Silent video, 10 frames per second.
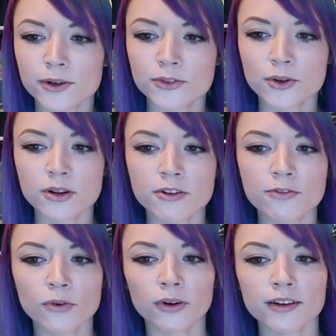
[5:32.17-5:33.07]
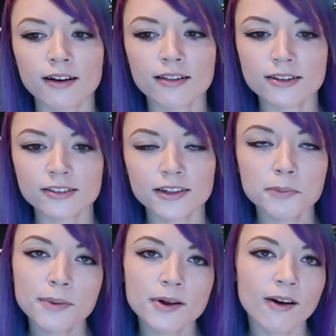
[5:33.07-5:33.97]
of $240. That's
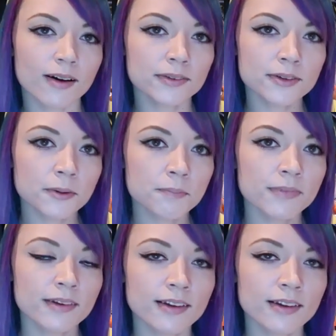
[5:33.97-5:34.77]
pretty awesome.